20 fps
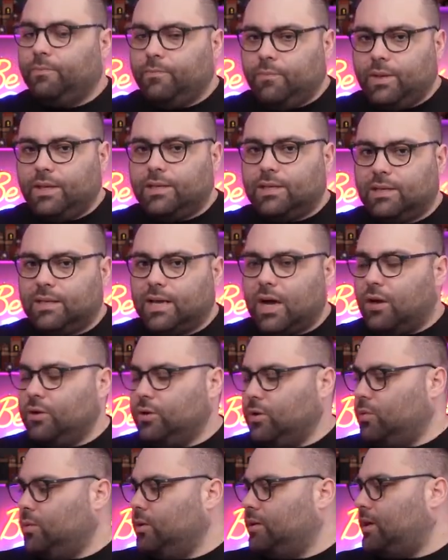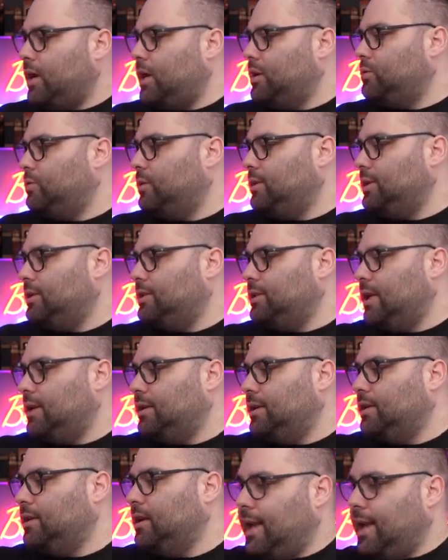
this is how you will try to understand it.